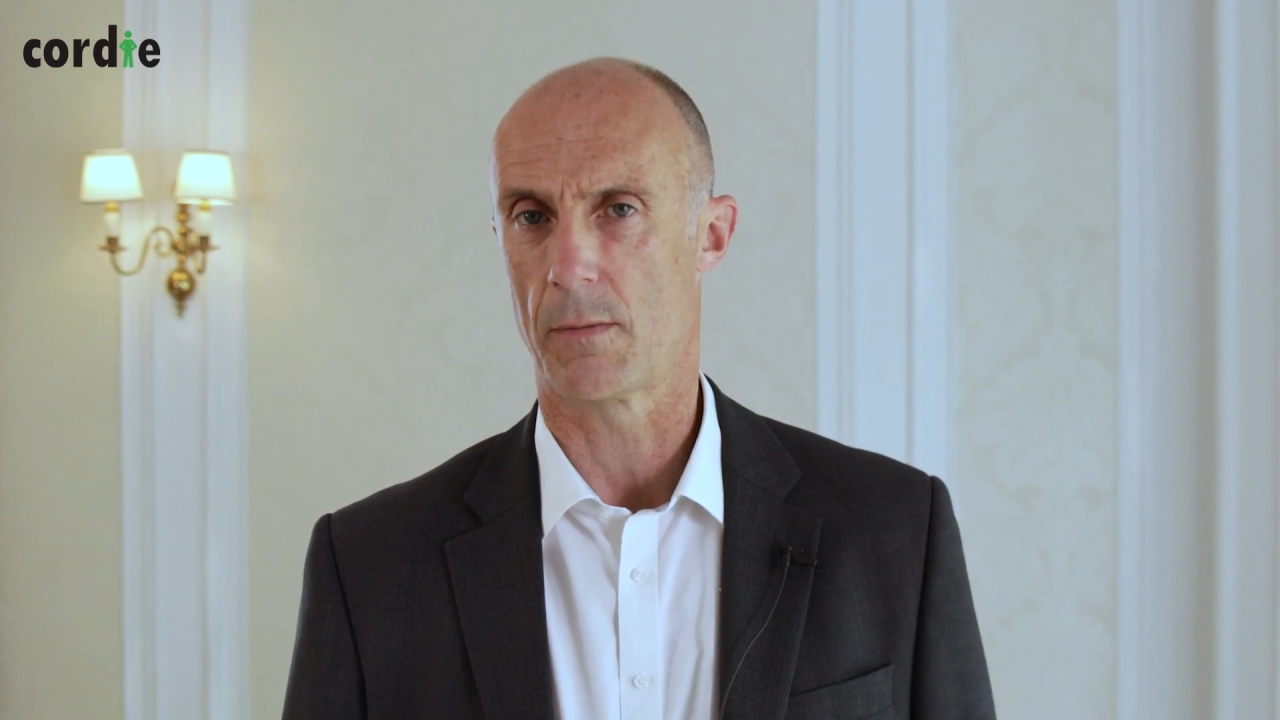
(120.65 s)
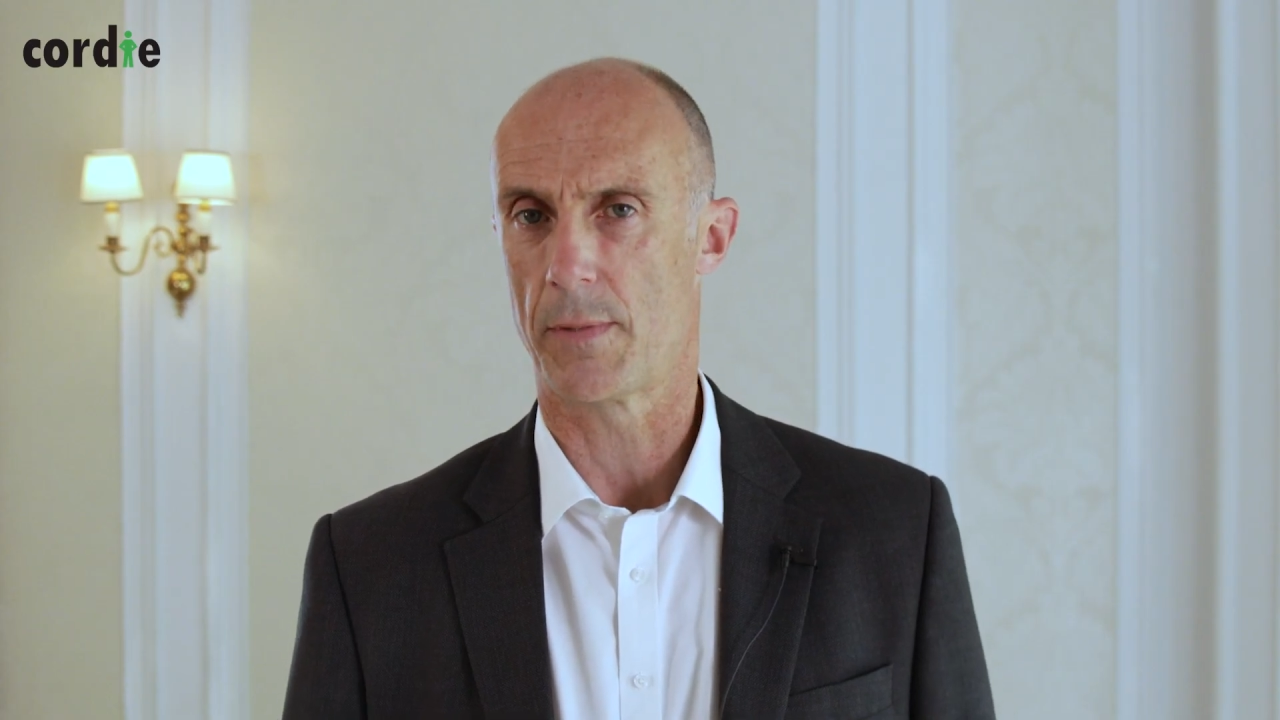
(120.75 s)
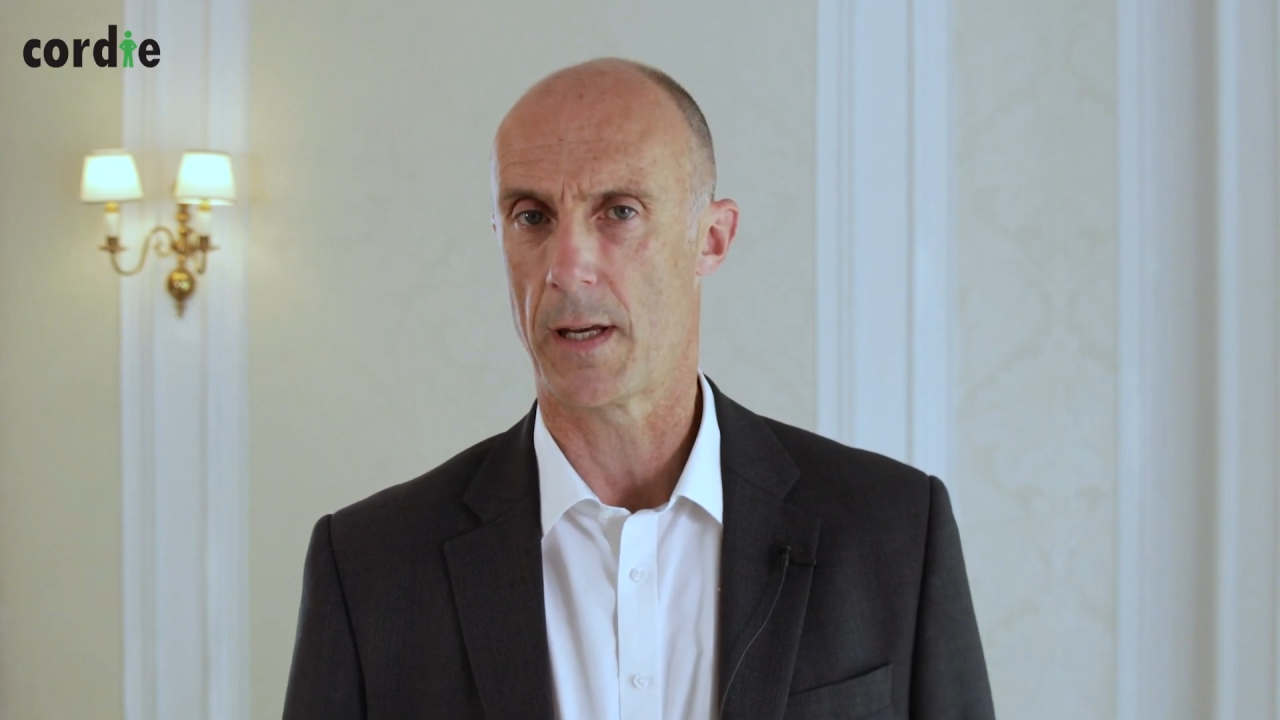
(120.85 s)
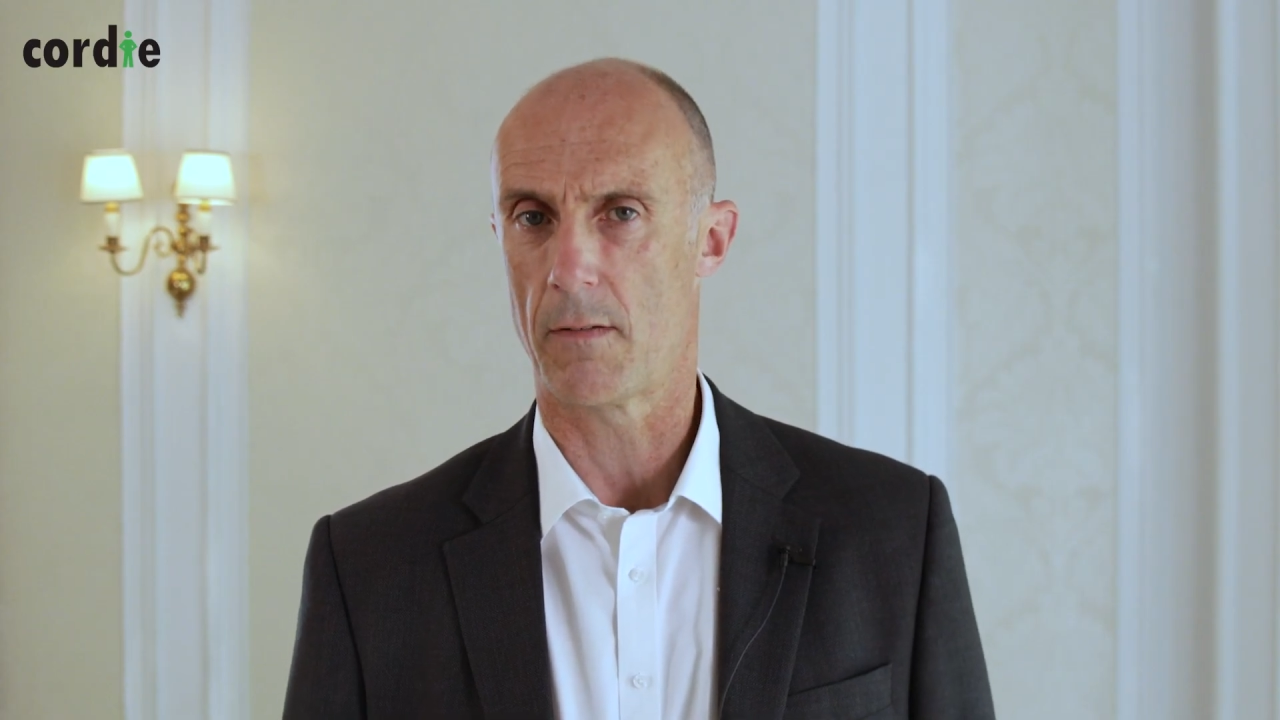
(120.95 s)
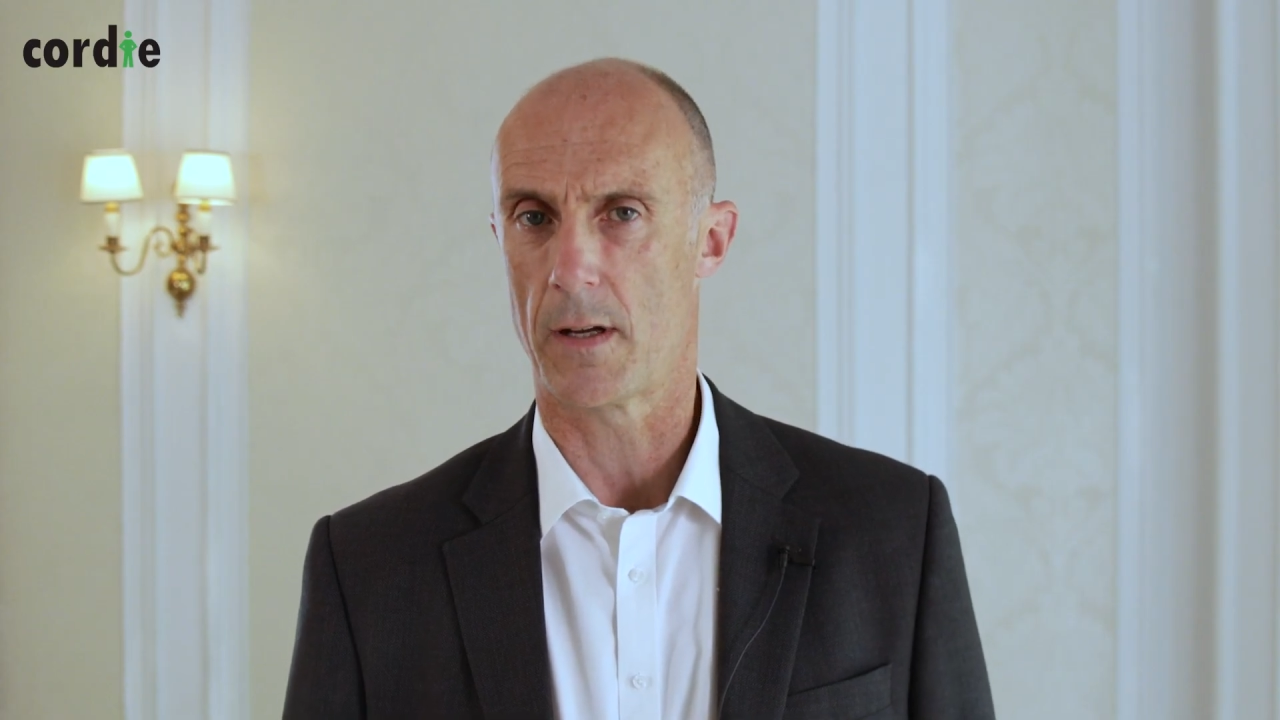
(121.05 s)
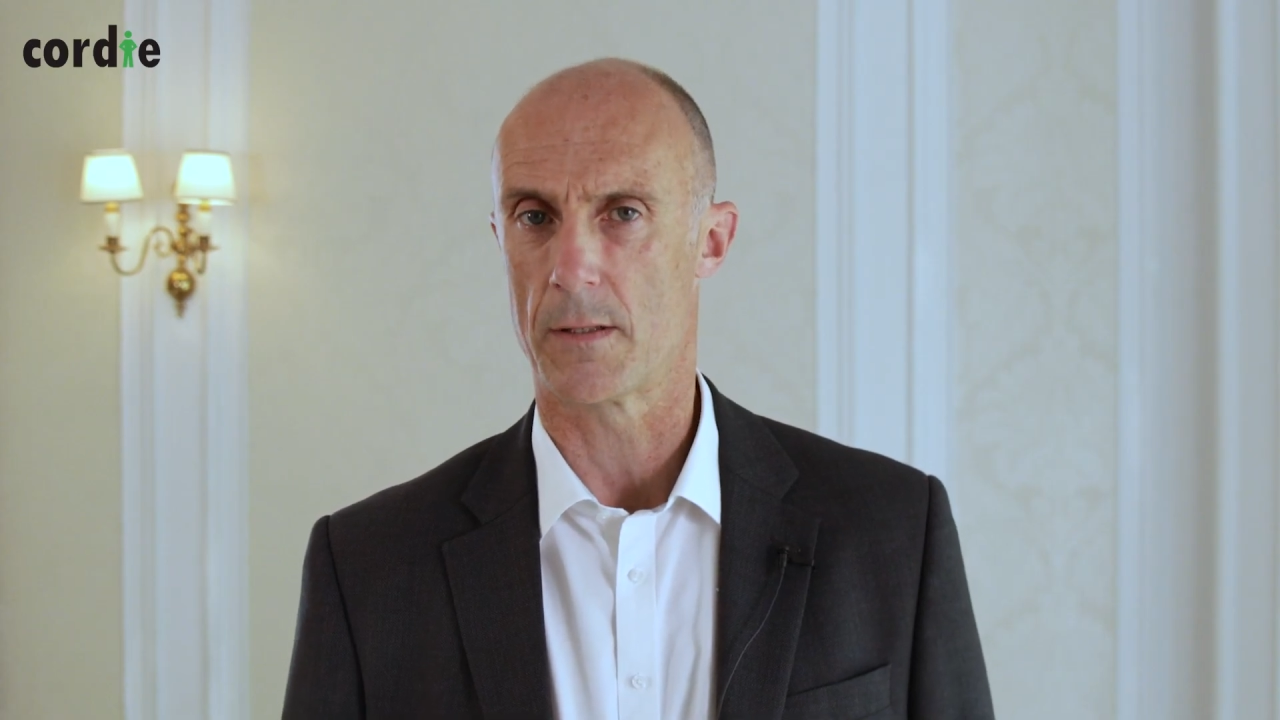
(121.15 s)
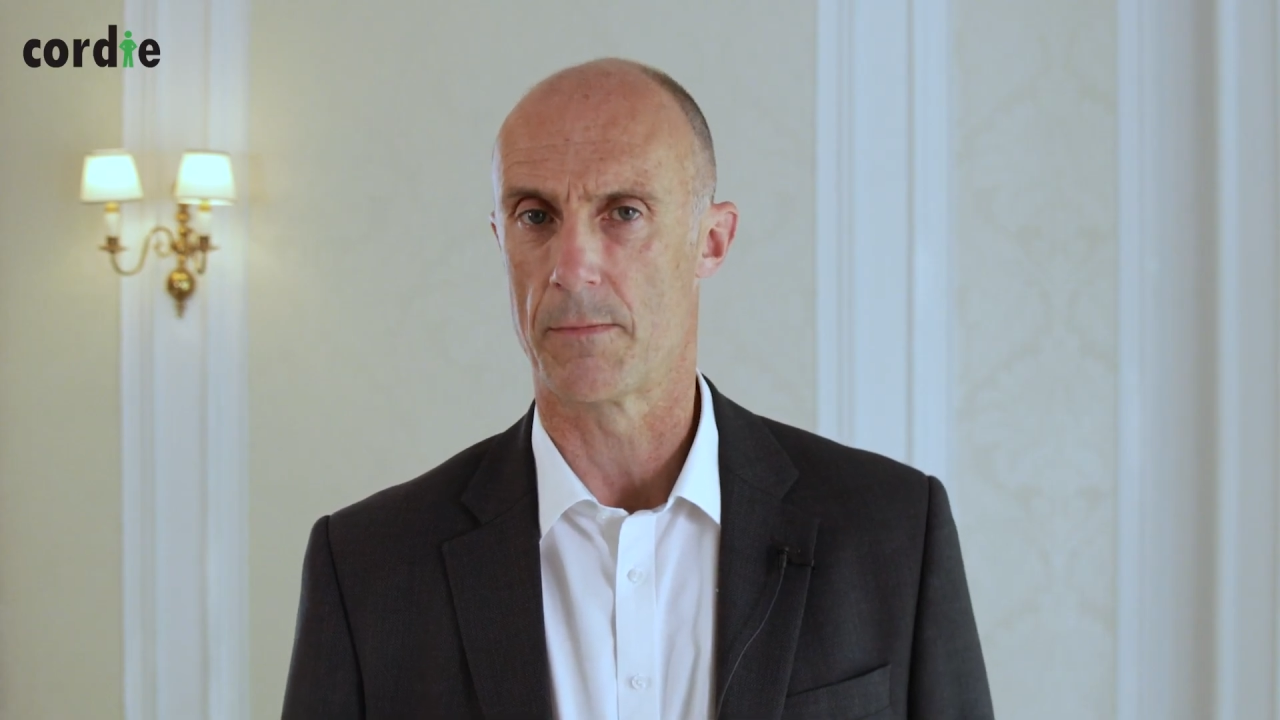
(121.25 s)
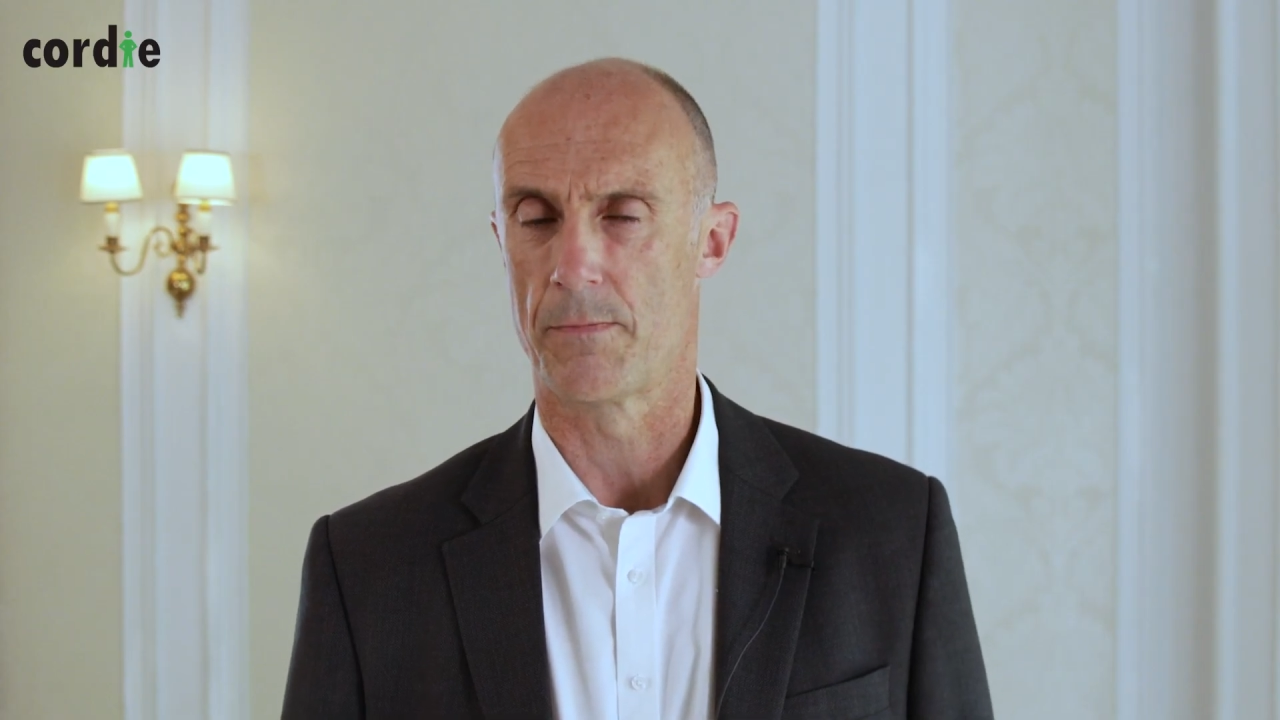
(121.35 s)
period.